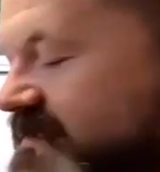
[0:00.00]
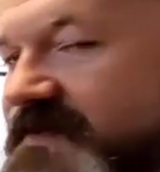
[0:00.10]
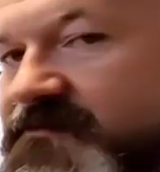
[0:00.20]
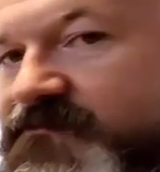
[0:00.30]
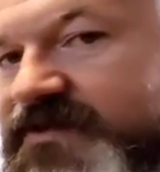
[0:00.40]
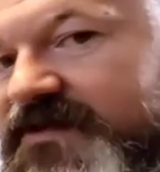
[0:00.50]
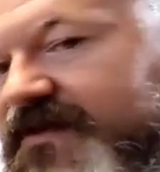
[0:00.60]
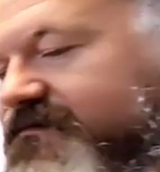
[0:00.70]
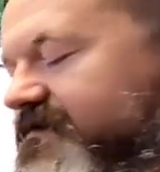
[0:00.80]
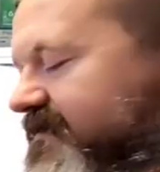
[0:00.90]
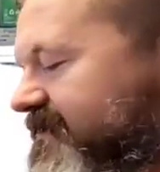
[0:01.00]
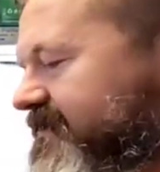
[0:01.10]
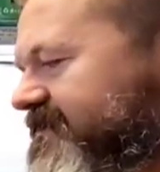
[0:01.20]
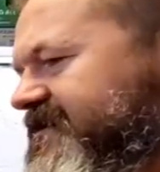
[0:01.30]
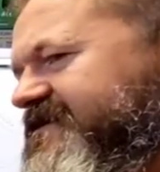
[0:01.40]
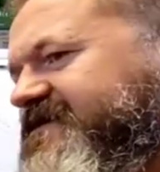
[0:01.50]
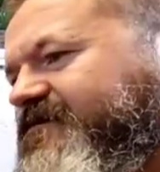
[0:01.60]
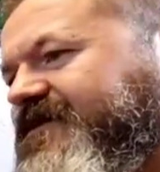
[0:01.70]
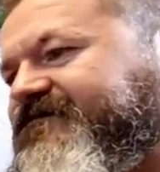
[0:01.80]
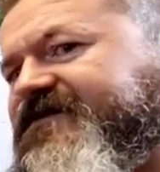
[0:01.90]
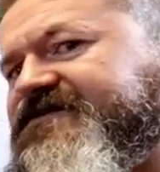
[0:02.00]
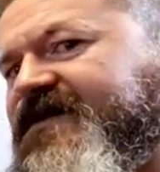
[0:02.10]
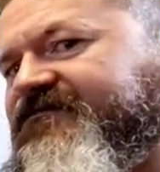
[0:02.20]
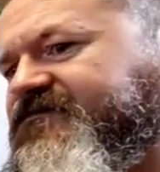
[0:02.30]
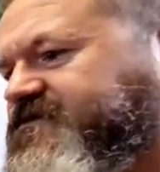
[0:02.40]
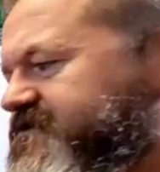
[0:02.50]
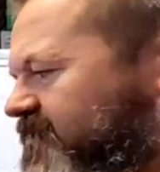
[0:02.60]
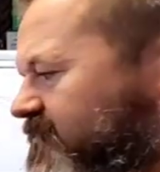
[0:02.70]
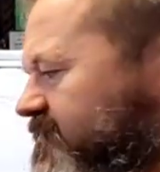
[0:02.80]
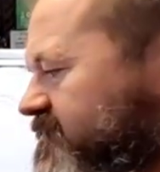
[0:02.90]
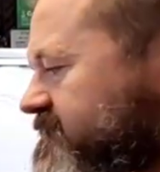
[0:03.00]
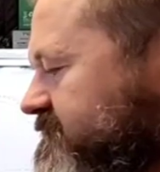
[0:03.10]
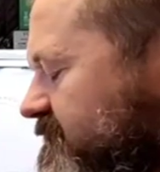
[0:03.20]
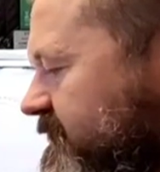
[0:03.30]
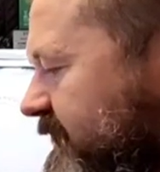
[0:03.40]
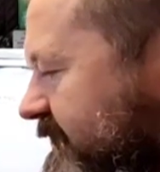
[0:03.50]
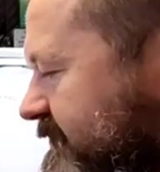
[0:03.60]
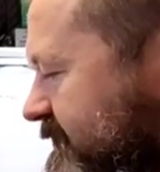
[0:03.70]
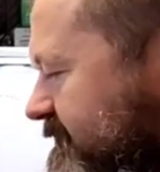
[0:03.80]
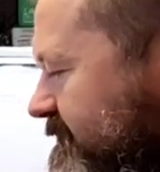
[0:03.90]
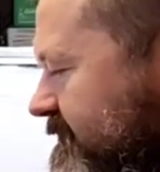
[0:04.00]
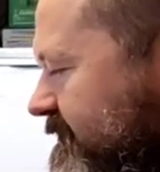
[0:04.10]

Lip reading: it an albino. I believe these came from Scott Hood that we had in,